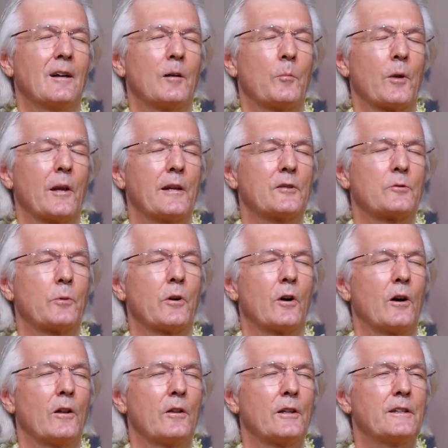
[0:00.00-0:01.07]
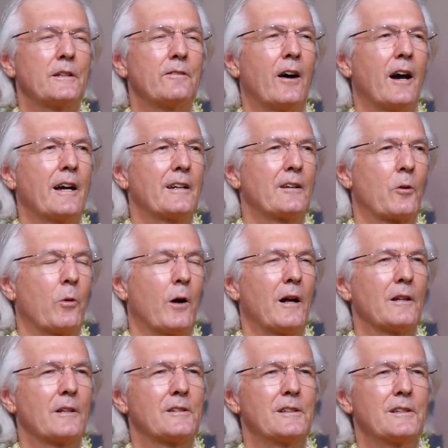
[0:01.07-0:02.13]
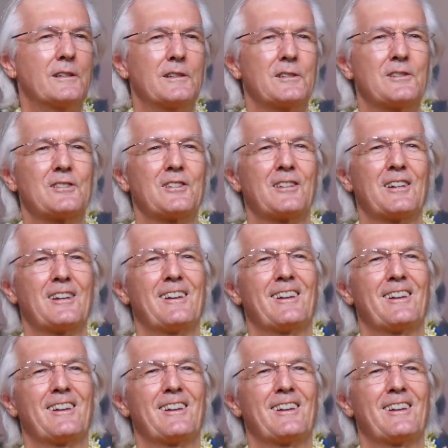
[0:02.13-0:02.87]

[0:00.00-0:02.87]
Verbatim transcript: a place where all the divine qualities